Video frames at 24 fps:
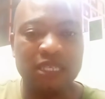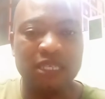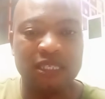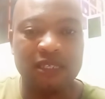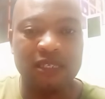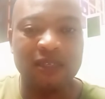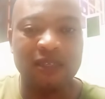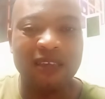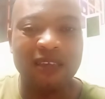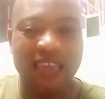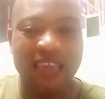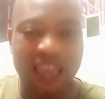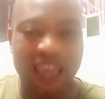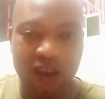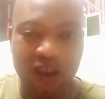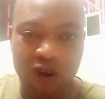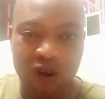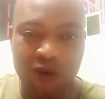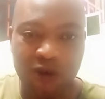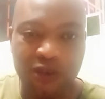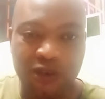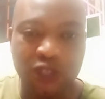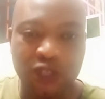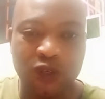
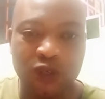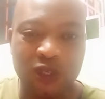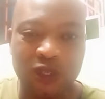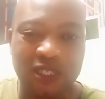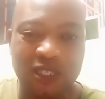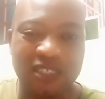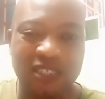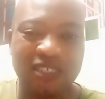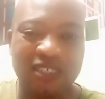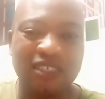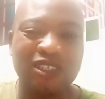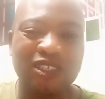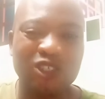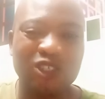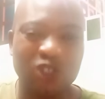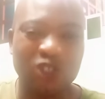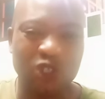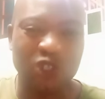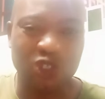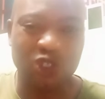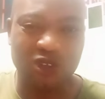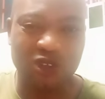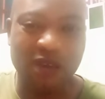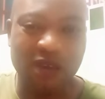encourage us,
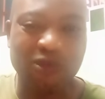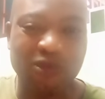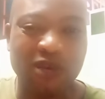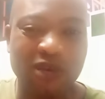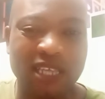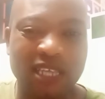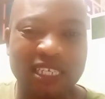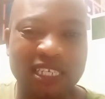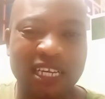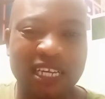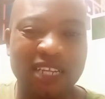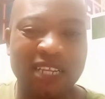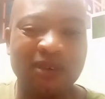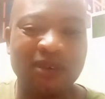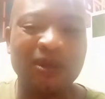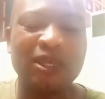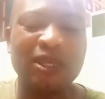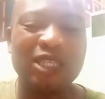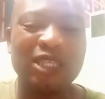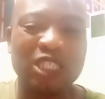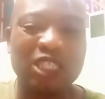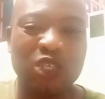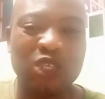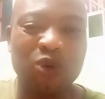subscribe to our channel.
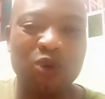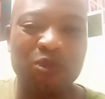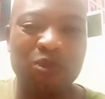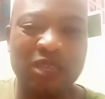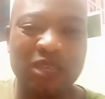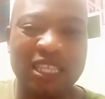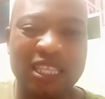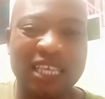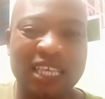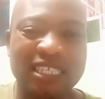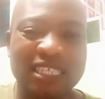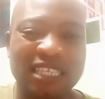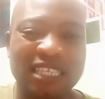Till we meet next time,